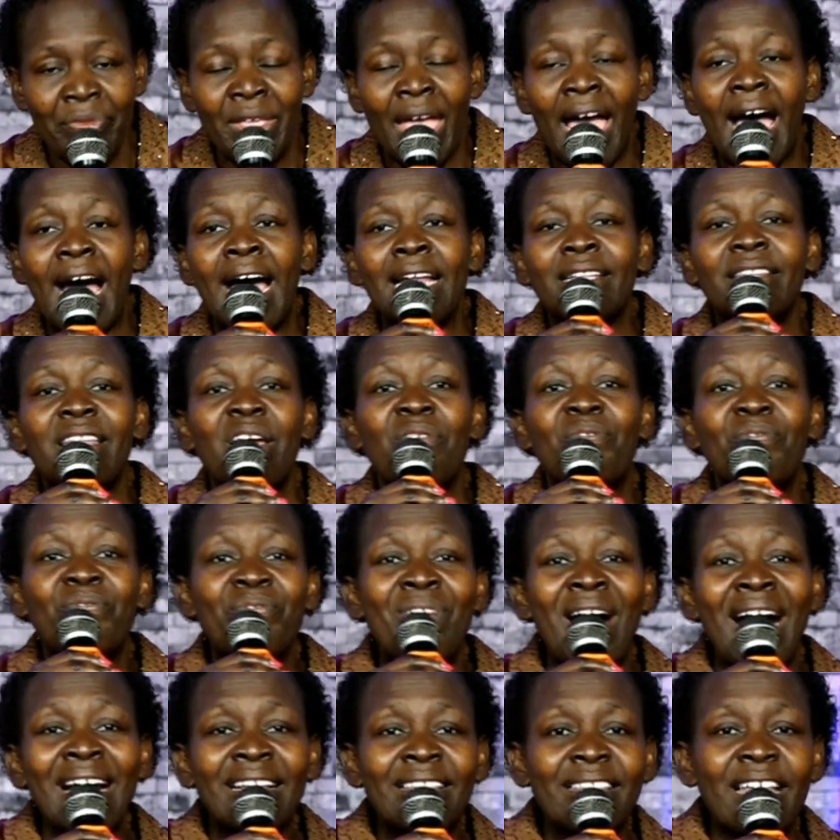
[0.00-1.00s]
at the
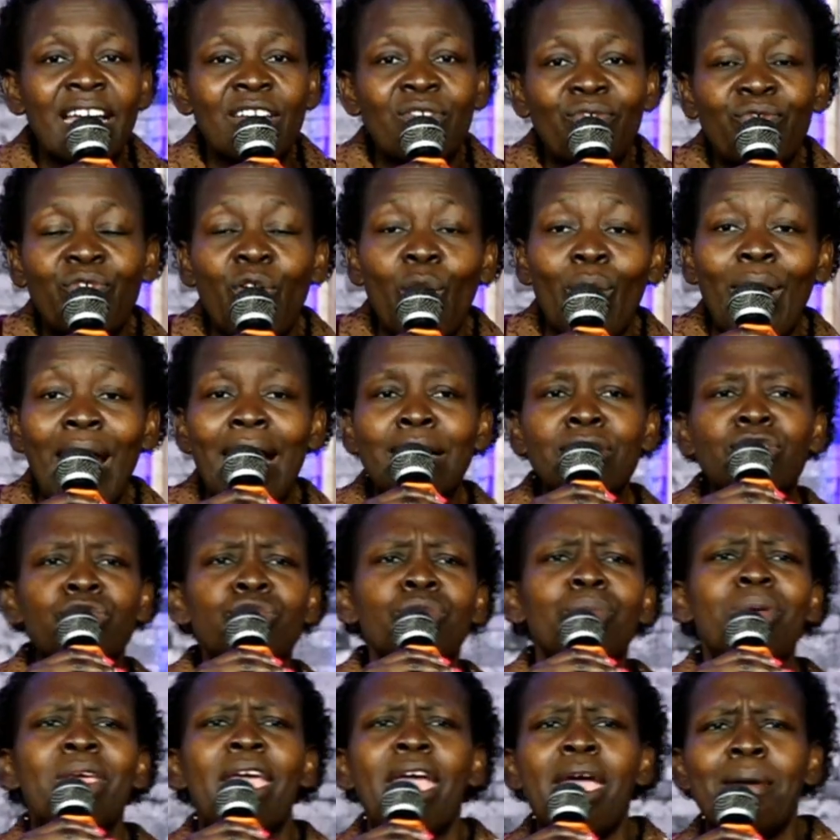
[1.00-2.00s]
fact that for us
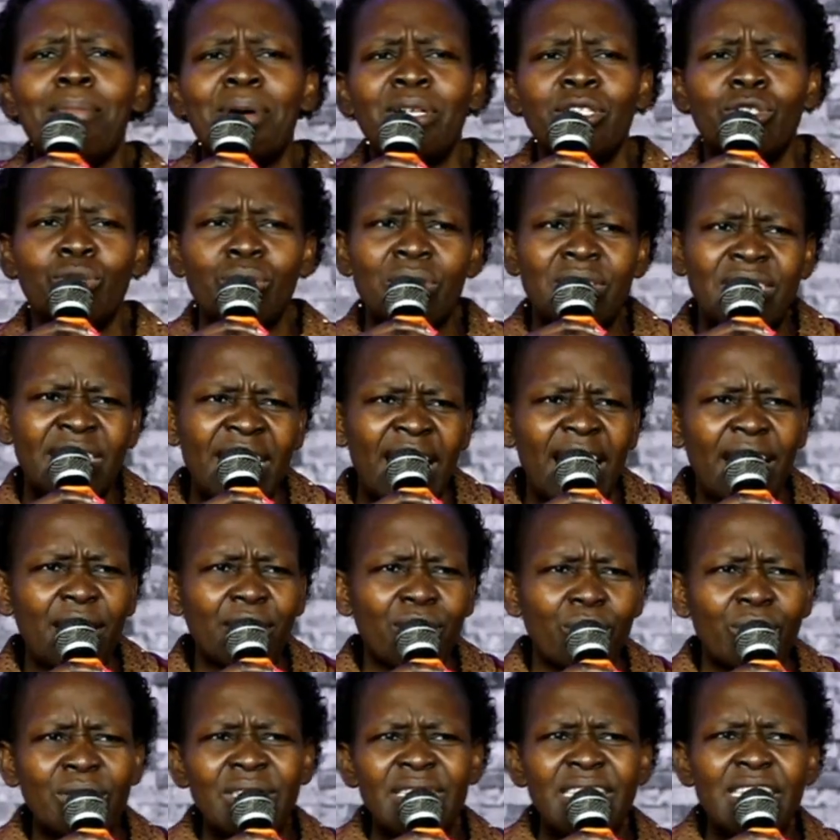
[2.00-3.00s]
to be able to take
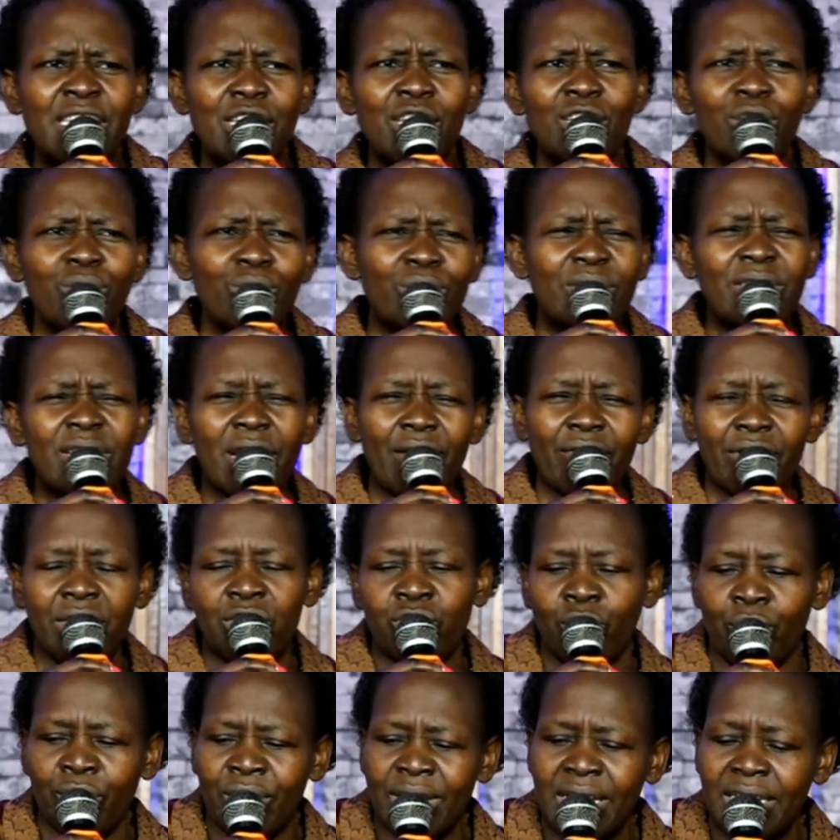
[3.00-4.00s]
those new
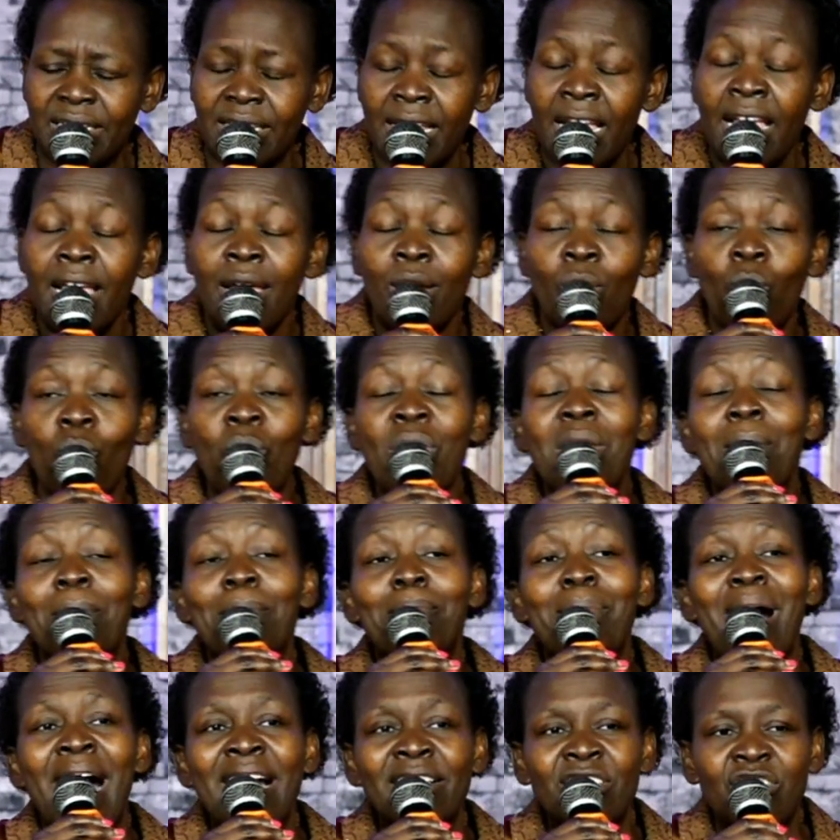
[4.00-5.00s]
territories, we
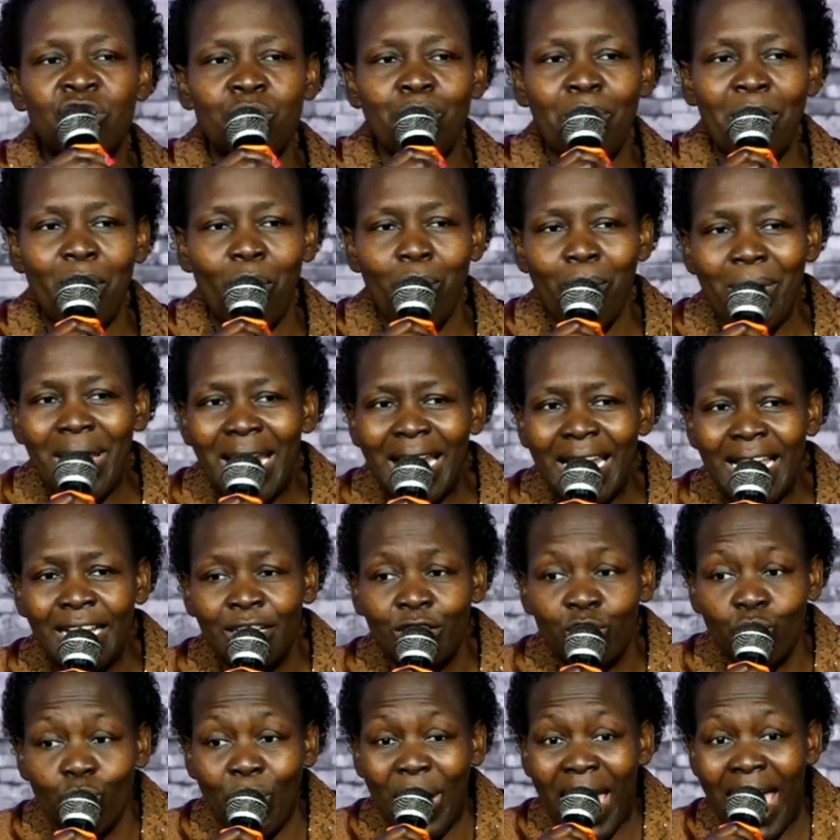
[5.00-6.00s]
must be willing
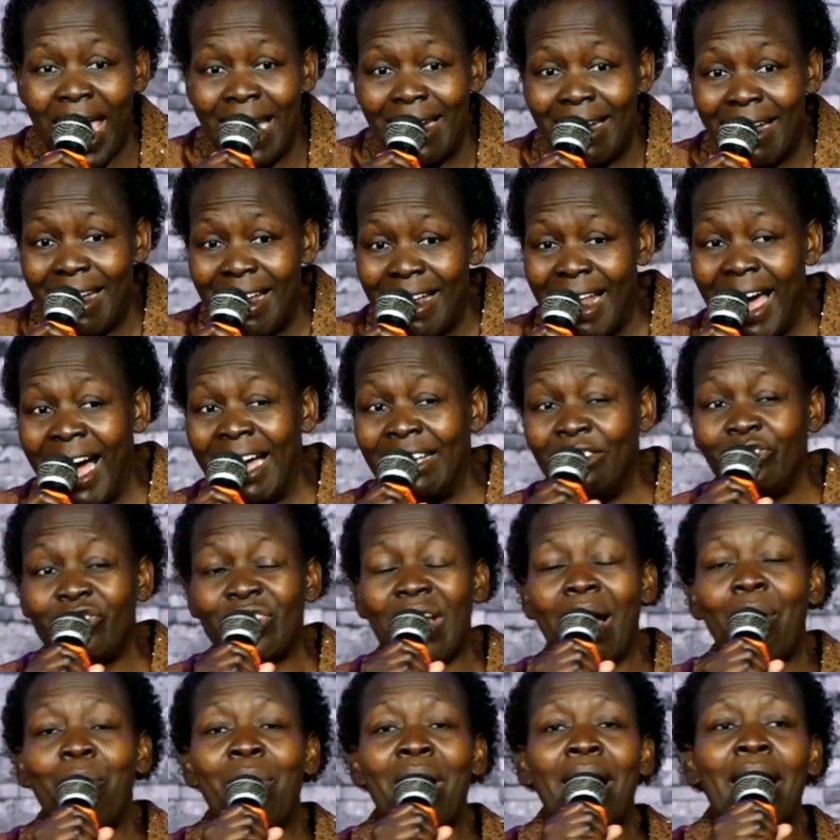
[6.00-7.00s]
to enlarge
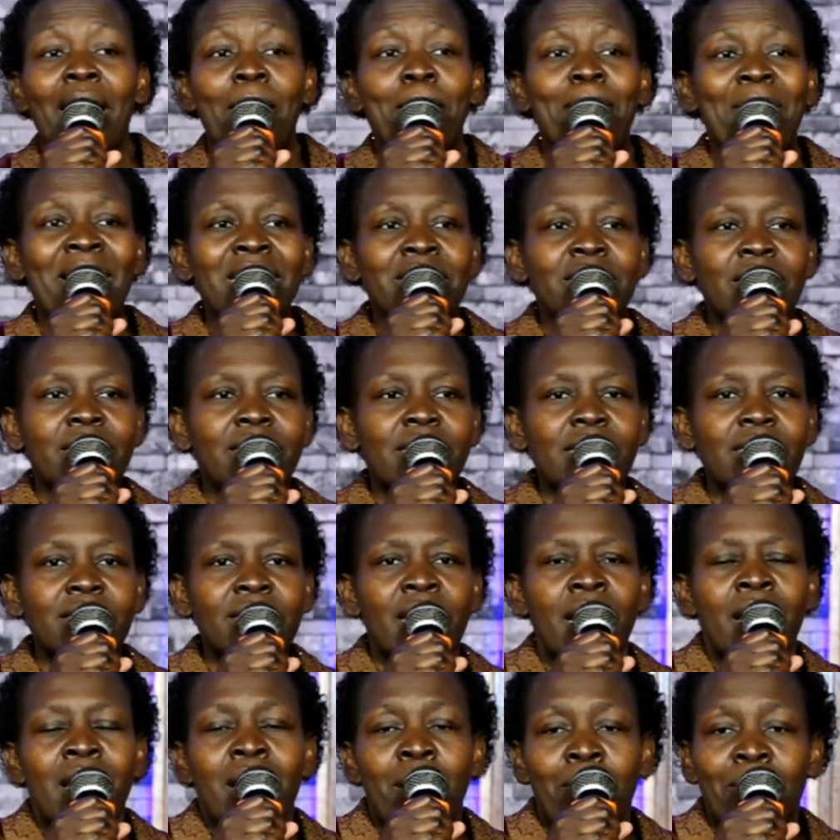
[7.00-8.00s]
our capacities
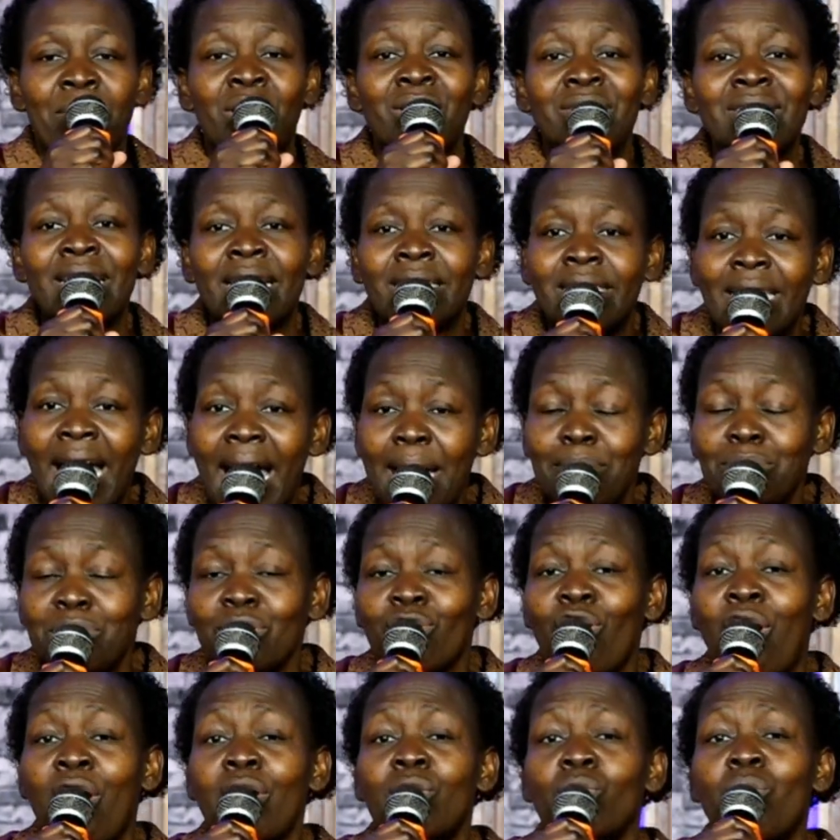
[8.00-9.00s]
because at times
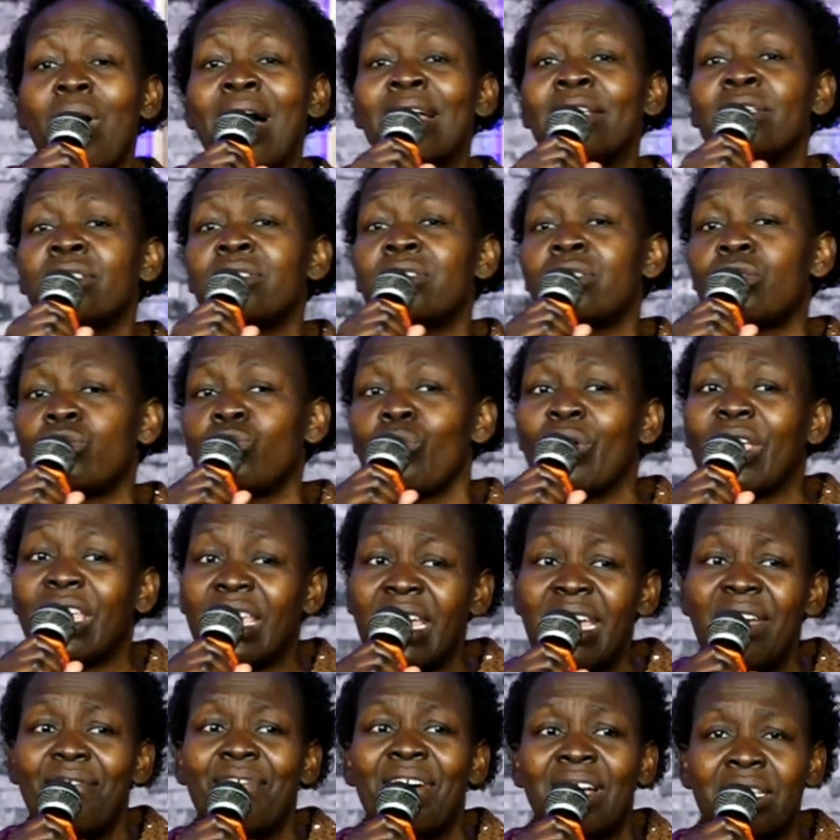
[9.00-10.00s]
God wants to
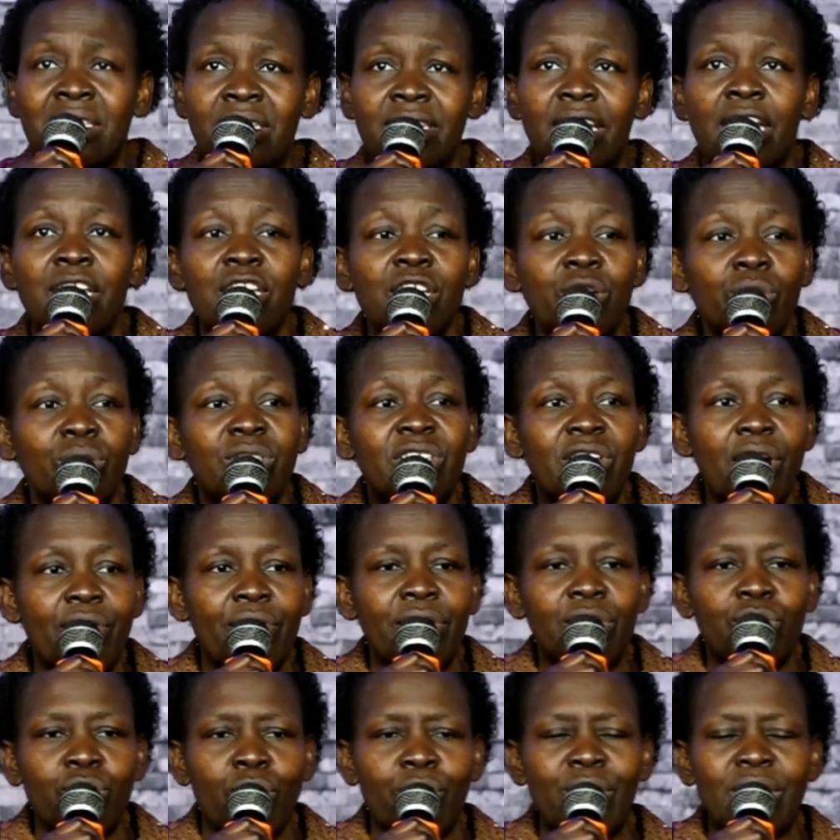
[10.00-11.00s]
give us the new
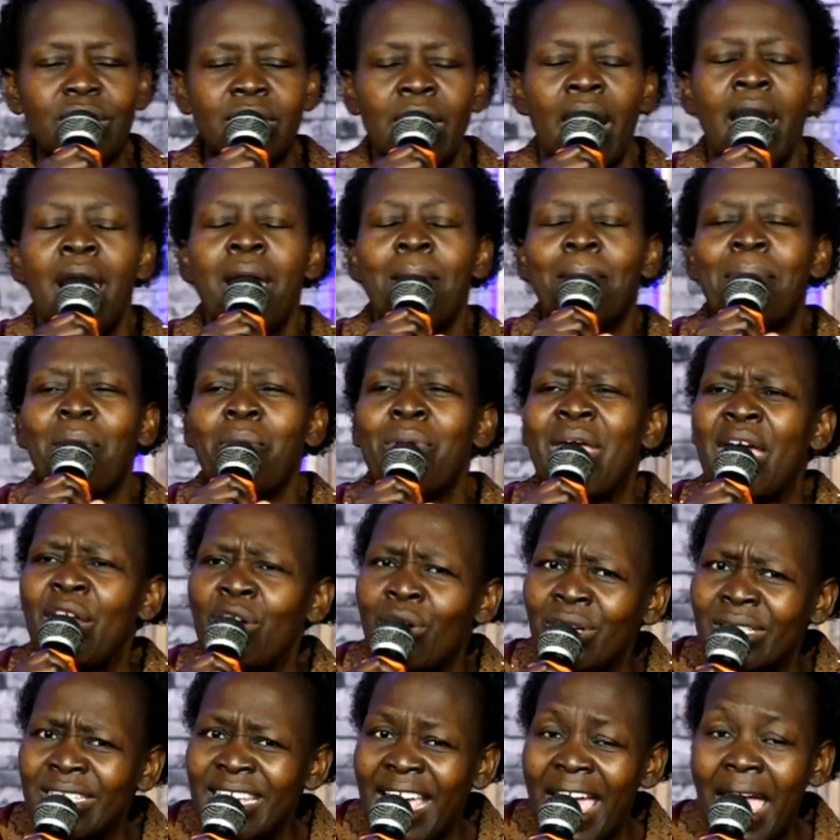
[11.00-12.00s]
territories, but we are
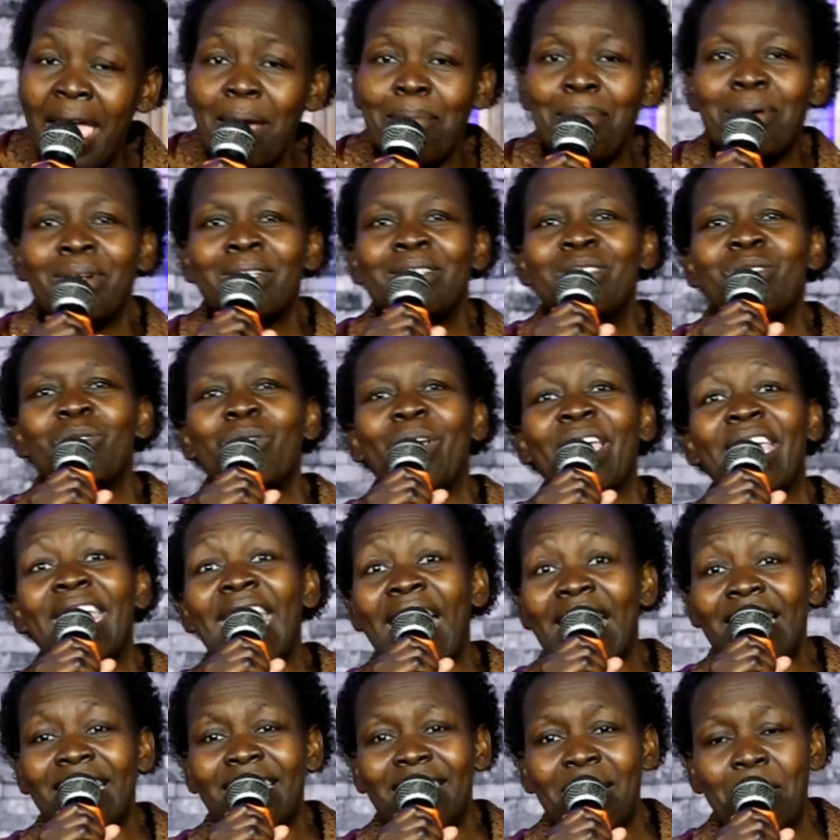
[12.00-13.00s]
not able to
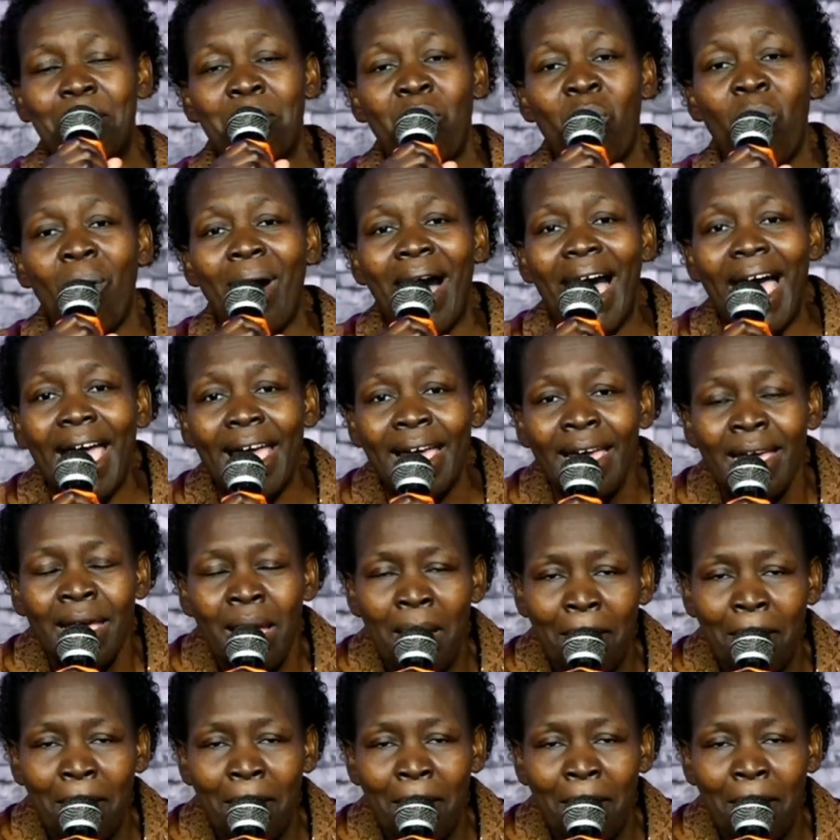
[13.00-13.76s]
get them. Why?